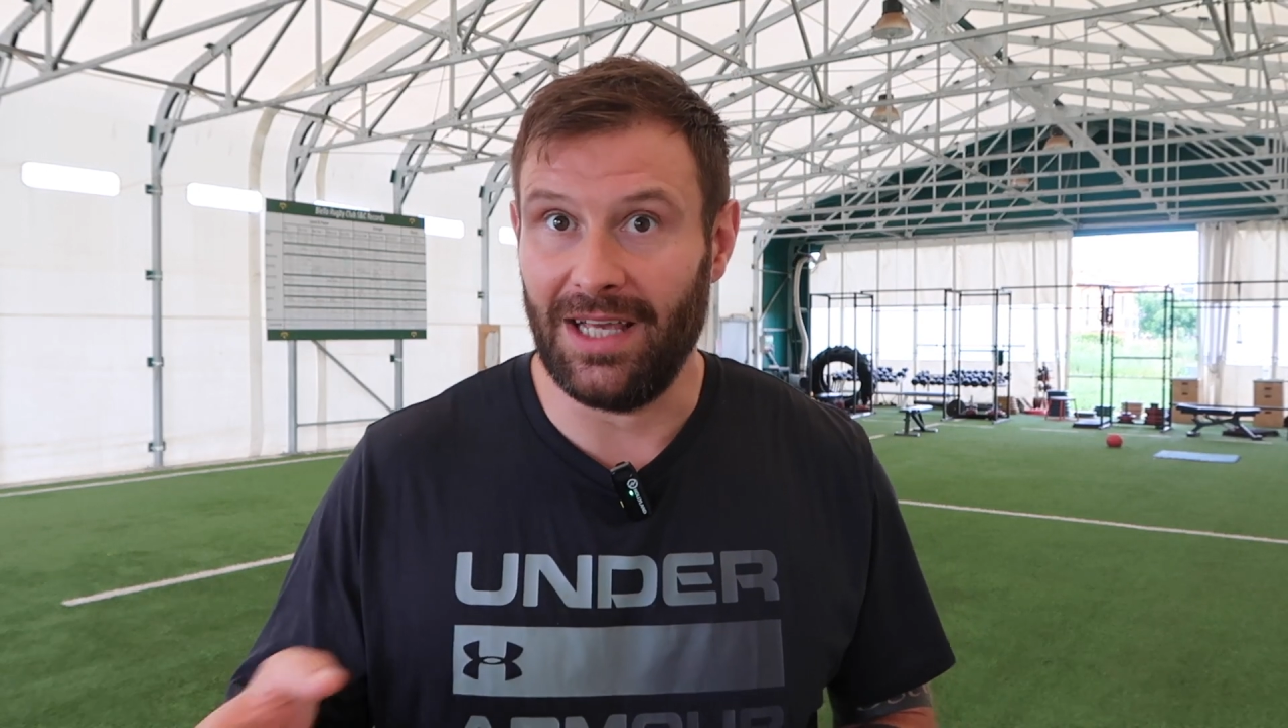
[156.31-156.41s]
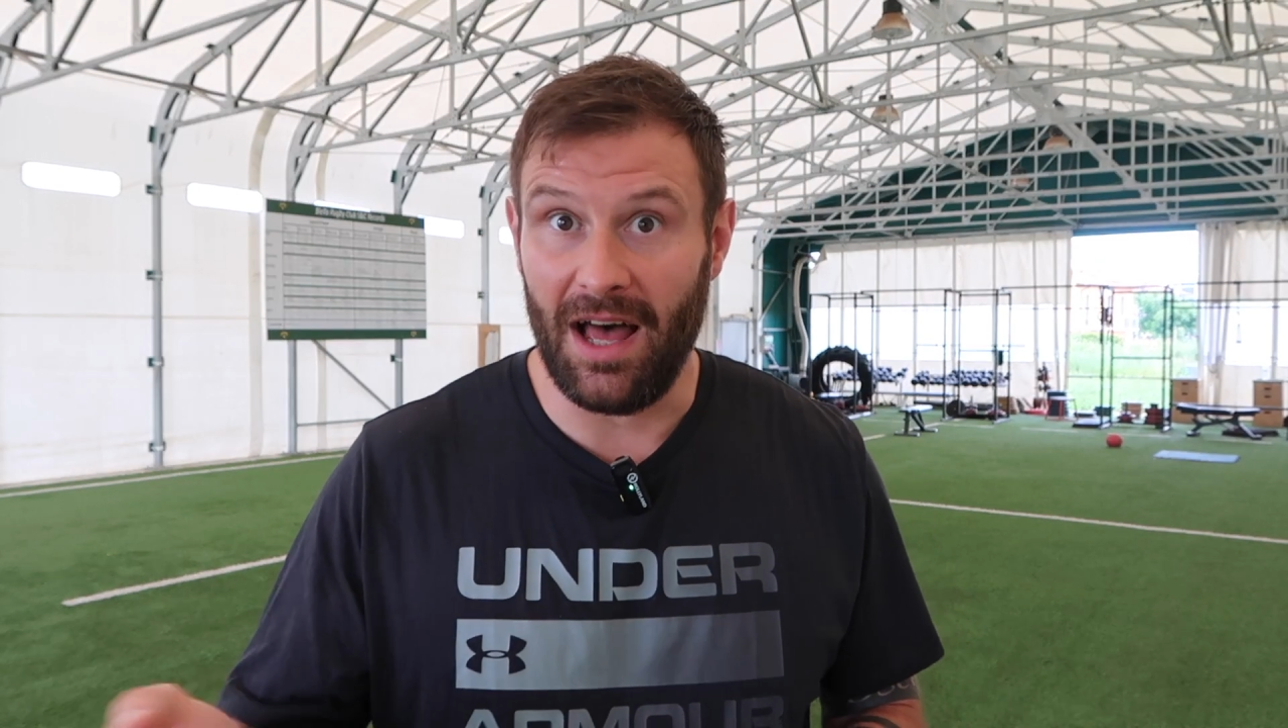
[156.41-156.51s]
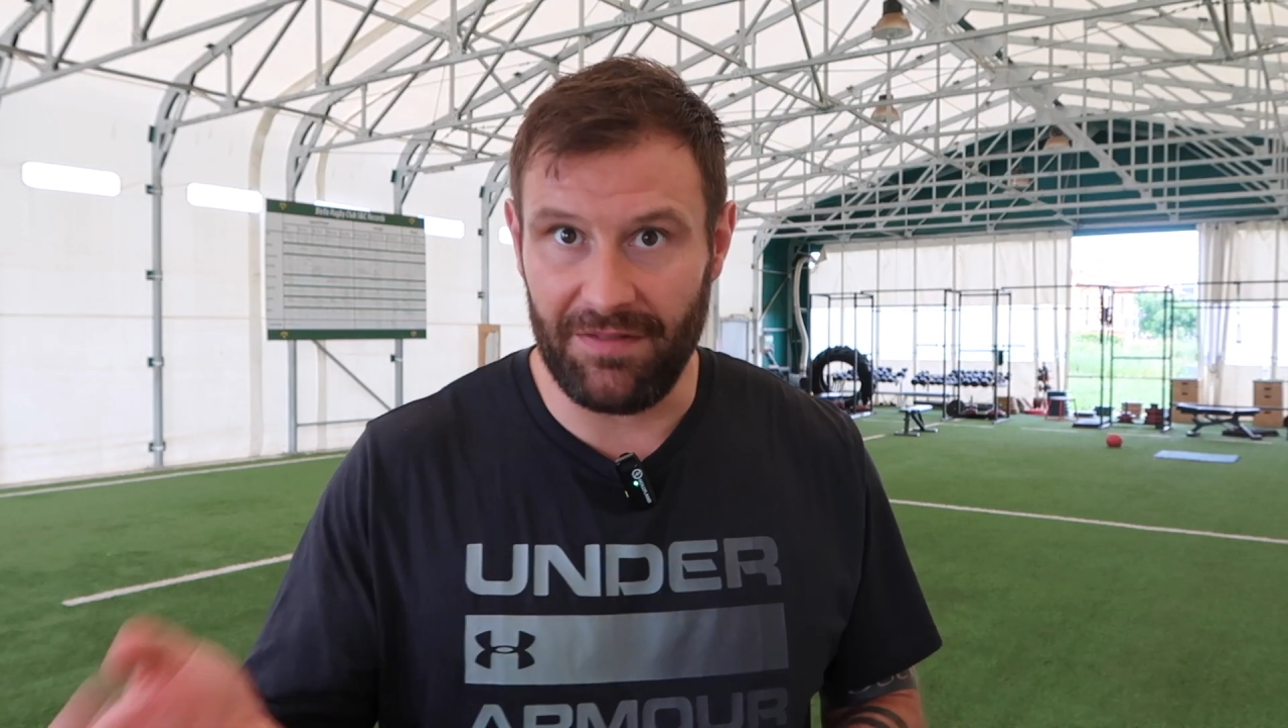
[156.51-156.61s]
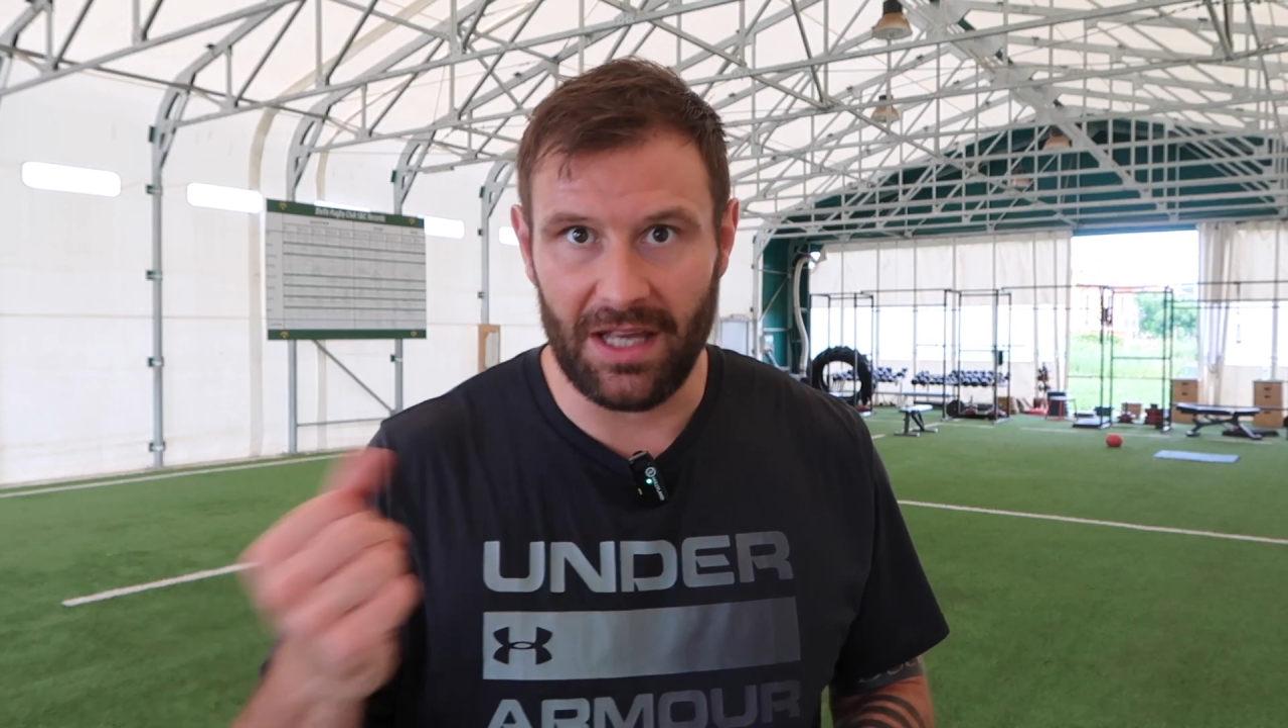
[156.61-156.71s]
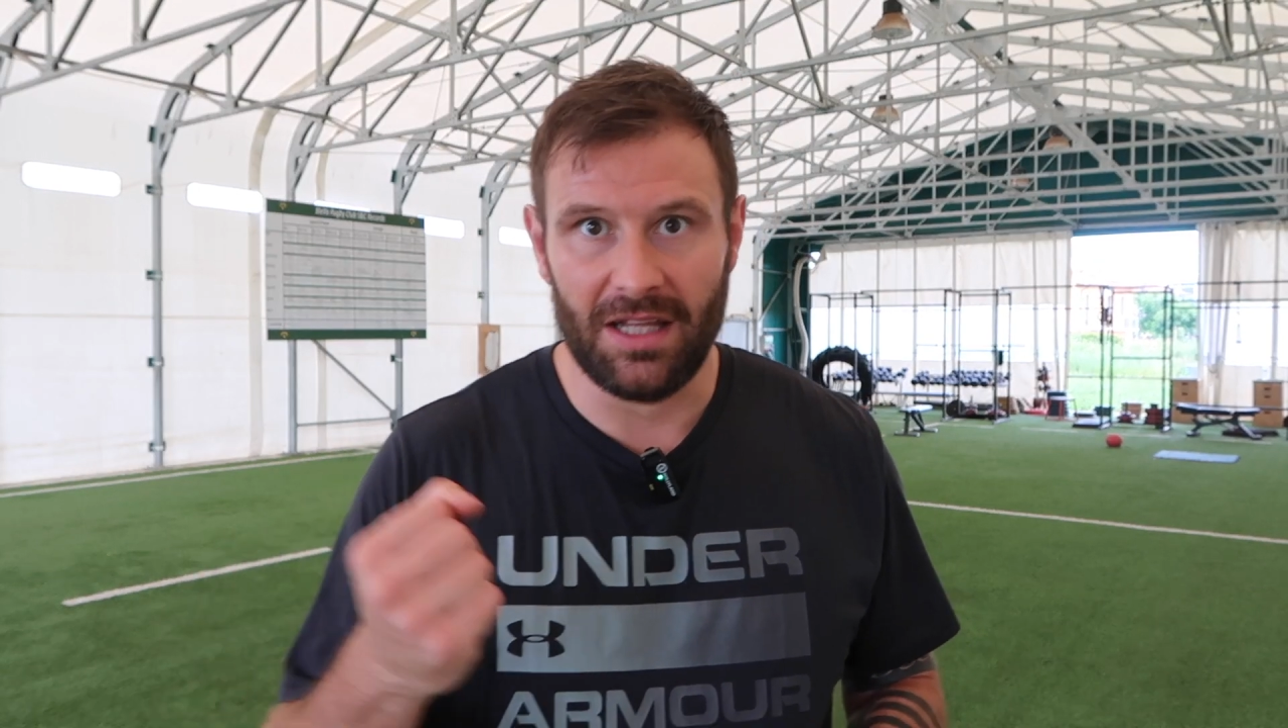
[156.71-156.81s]

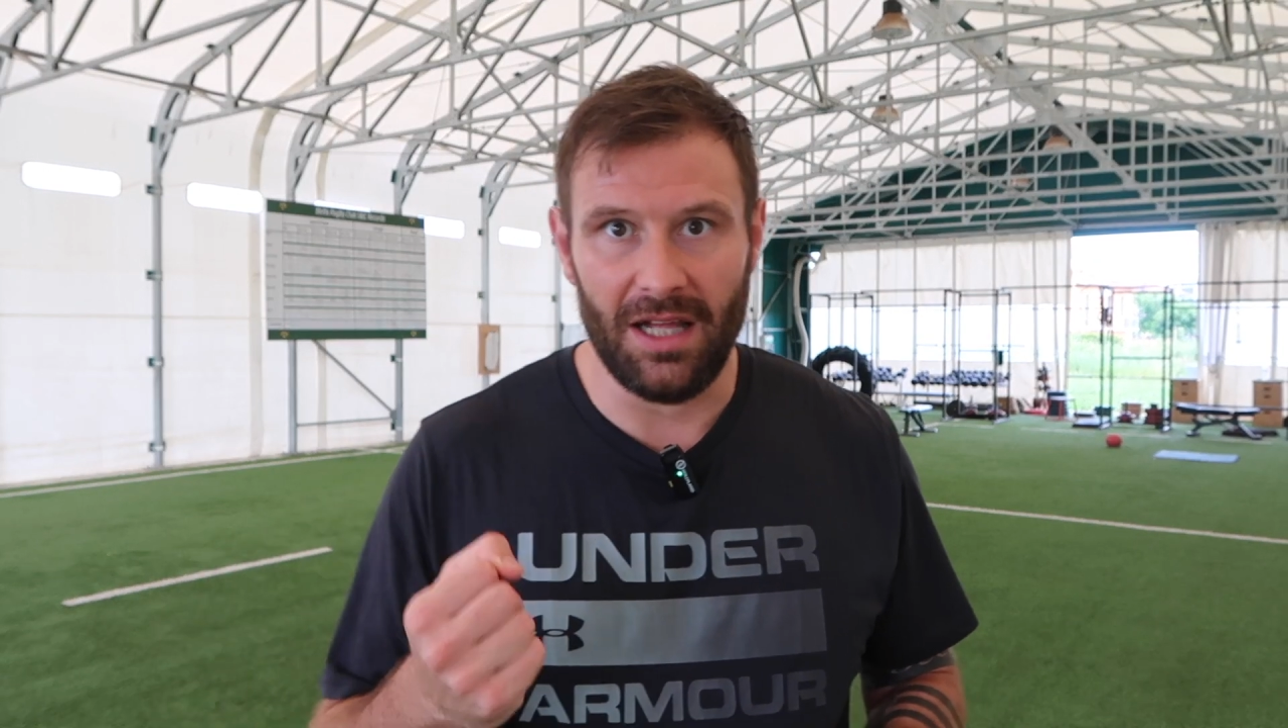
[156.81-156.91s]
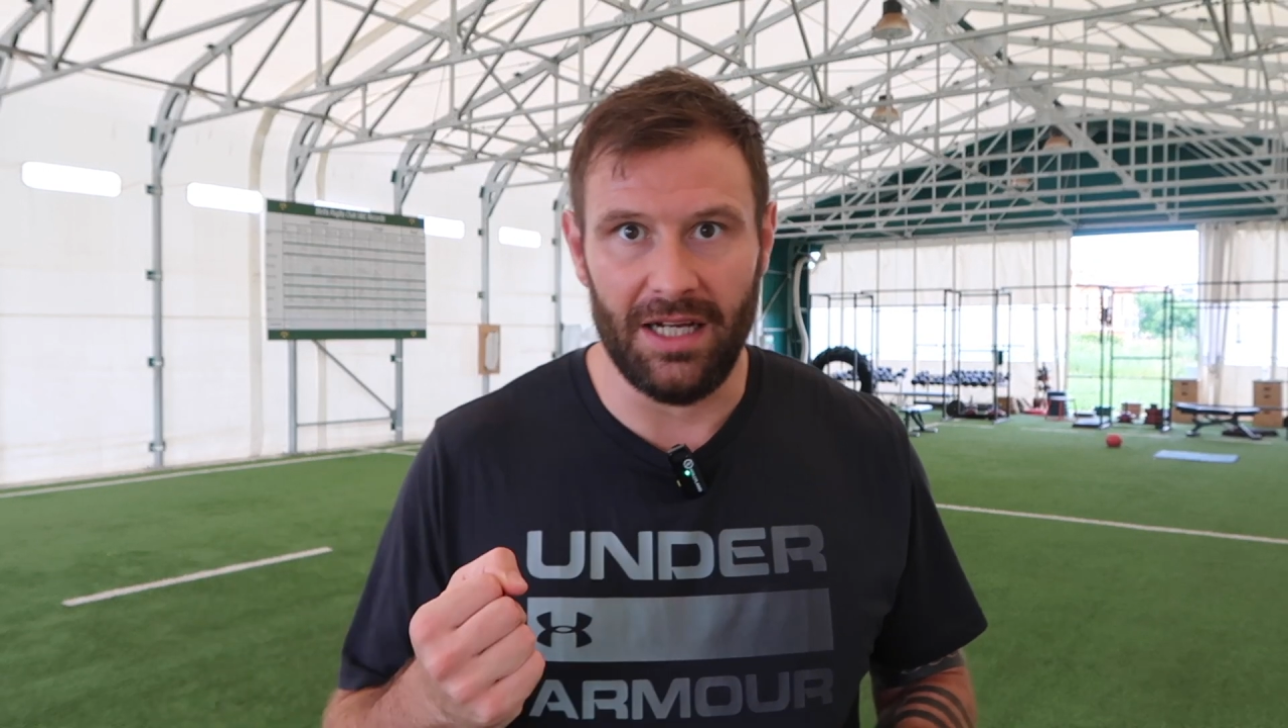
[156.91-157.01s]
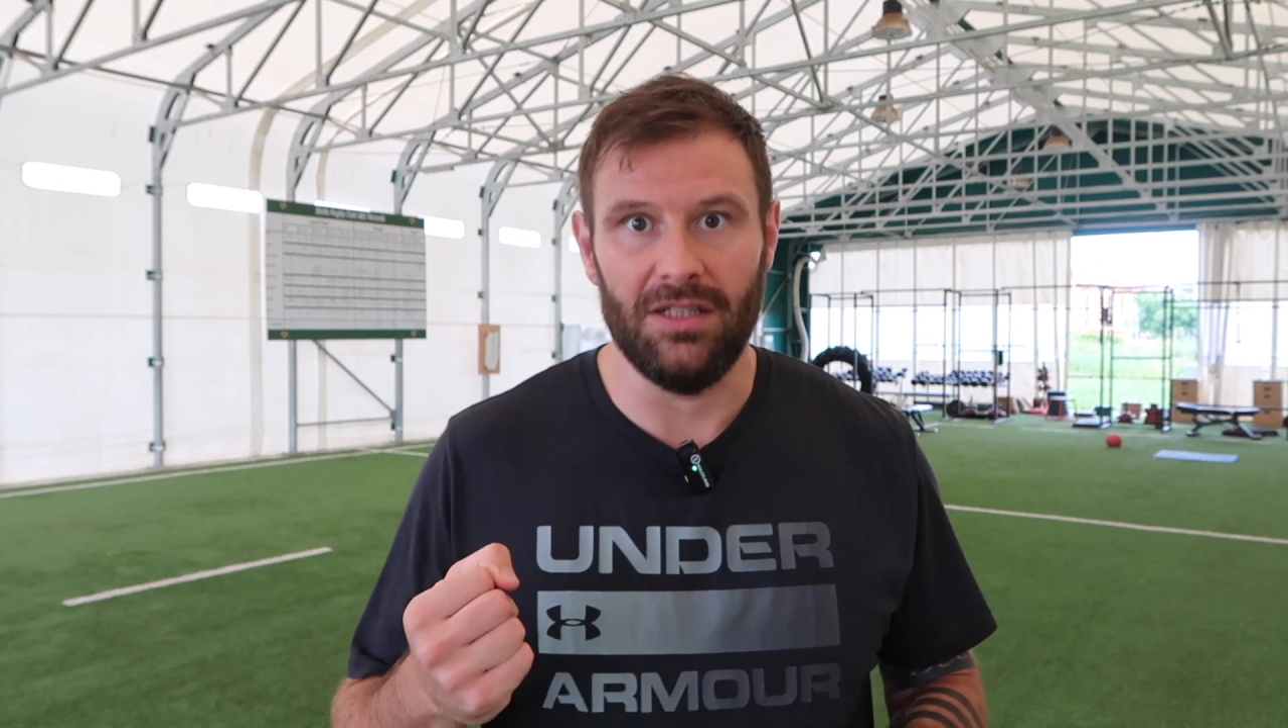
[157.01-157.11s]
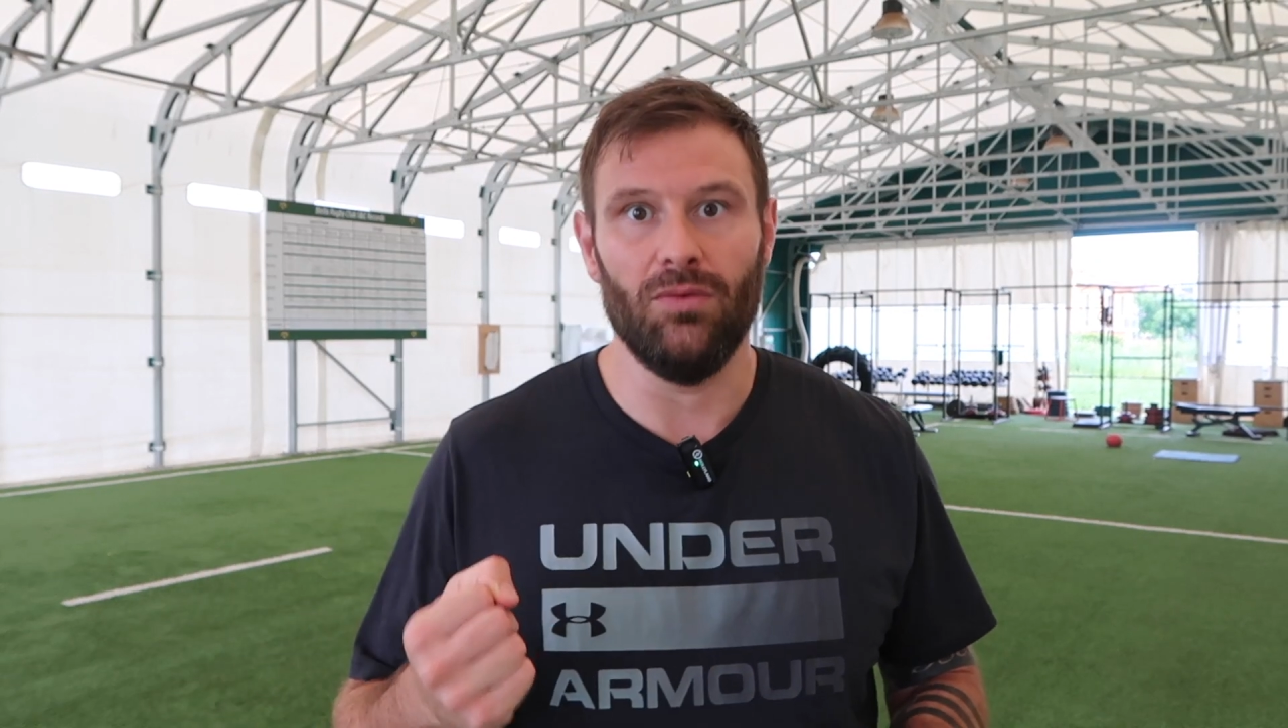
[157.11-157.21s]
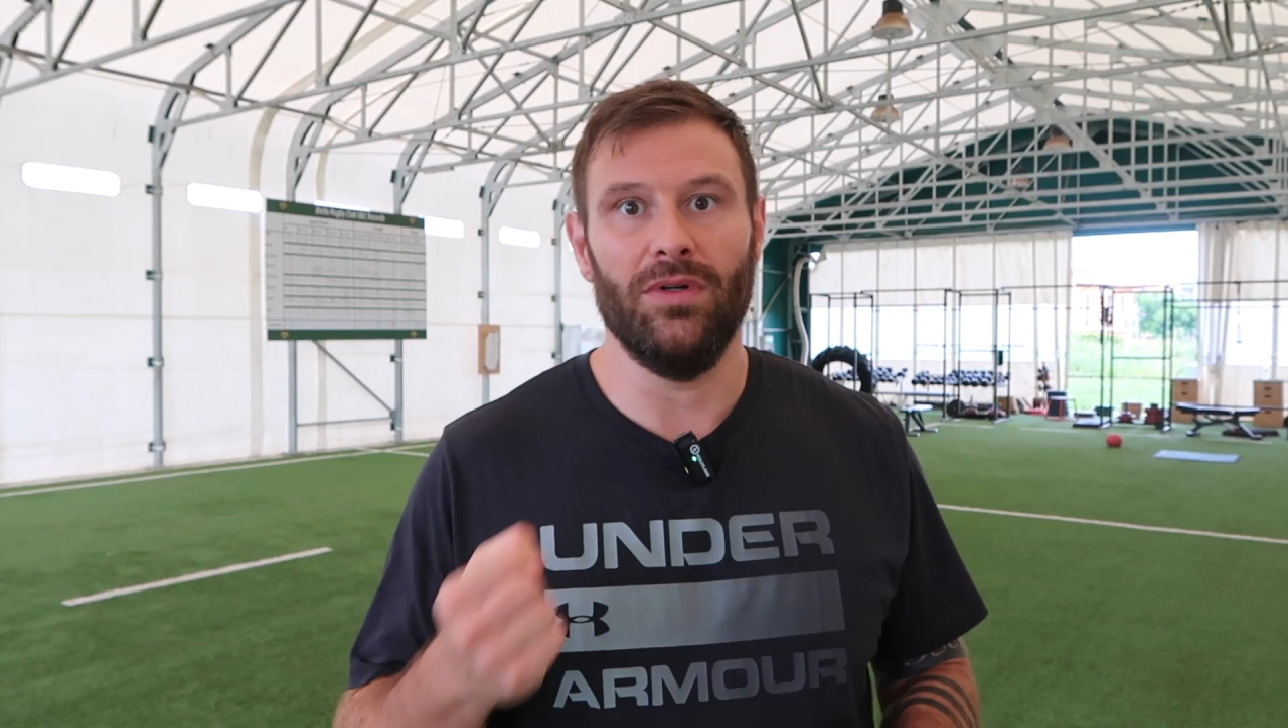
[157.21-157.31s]
having a client that